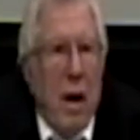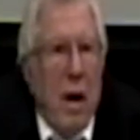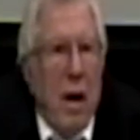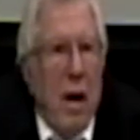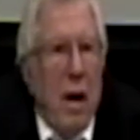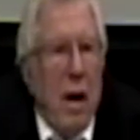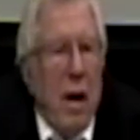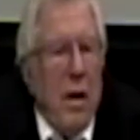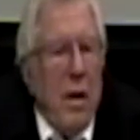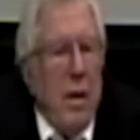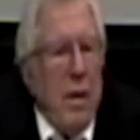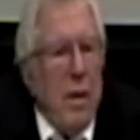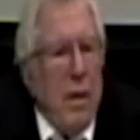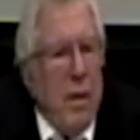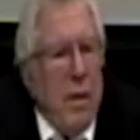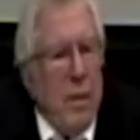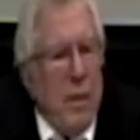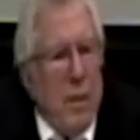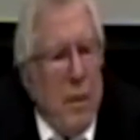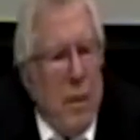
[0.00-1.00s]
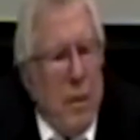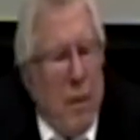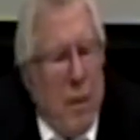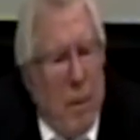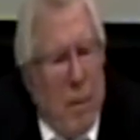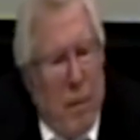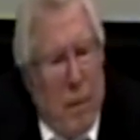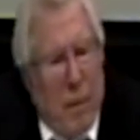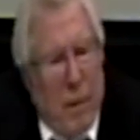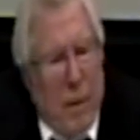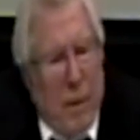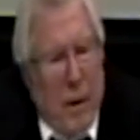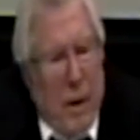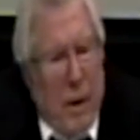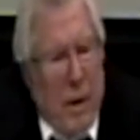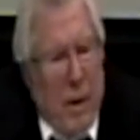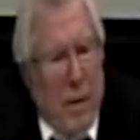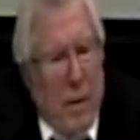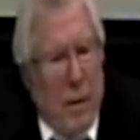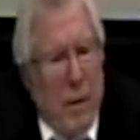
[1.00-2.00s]
uh and uh, so
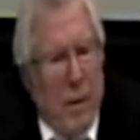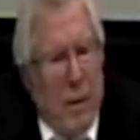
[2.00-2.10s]
uh, I,